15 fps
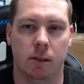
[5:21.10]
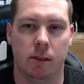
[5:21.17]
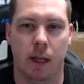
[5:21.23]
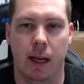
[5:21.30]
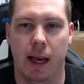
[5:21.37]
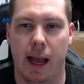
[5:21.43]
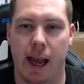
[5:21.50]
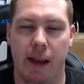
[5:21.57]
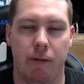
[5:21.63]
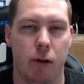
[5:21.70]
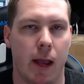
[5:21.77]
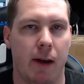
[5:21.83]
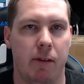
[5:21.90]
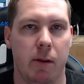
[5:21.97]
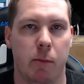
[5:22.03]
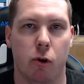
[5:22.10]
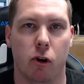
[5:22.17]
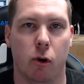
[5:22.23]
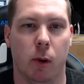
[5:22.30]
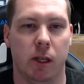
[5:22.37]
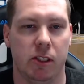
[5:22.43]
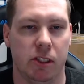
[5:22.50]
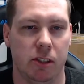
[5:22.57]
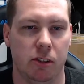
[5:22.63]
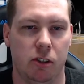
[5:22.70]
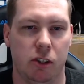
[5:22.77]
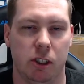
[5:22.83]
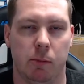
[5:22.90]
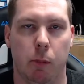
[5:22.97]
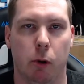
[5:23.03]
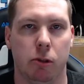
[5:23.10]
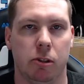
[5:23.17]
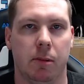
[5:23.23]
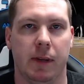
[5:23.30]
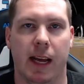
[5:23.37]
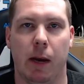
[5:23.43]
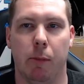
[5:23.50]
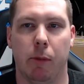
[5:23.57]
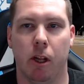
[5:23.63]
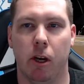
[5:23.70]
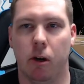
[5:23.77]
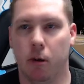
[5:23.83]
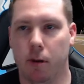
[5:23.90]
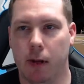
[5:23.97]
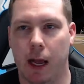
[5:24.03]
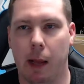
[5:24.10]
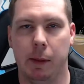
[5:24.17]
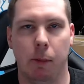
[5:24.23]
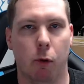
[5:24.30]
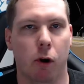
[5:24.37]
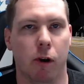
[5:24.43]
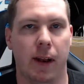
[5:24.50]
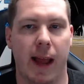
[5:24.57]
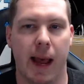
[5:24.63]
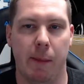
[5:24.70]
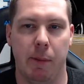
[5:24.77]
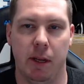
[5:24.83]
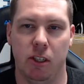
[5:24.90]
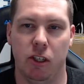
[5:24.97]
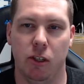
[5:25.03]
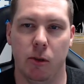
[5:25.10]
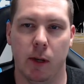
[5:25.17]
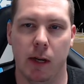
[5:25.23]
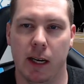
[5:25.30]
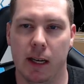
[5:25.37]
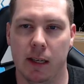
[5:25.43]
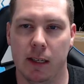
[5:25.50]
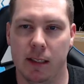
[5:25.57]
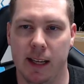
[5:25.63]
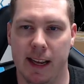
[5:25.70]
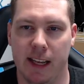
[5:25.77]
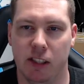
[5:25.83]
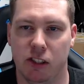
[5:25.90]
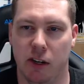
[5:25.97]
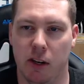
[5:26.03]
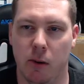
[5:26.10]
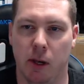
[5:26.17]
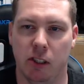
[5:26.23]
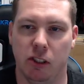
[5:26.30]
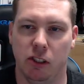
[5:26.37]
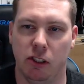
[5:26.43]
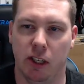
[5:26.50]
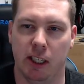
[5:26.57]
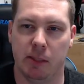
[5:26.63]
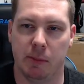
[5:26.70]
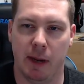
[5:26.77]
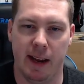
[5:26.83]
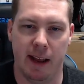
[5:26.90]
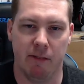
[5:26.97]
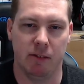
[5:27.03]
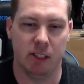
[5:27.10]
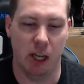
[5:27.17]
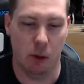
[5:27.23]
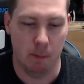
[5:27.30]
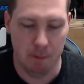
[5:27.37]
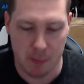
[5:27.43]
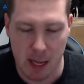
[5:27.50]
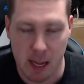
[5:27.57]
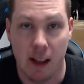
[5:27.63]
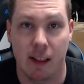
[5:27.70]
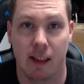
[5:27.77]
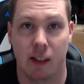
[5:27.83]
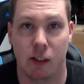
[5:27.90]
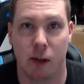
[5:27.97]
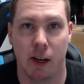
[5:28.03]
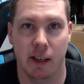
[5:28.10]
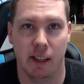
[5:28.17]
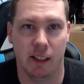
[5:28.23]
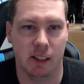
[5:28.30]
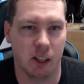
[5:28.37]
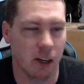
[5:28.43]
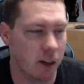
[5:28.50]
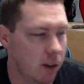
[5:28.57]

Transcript: uh, if you have any more questions, just post them down below. I'll be more than happy to uh, to answer any questions you guys might have. So let's go ahead and get started.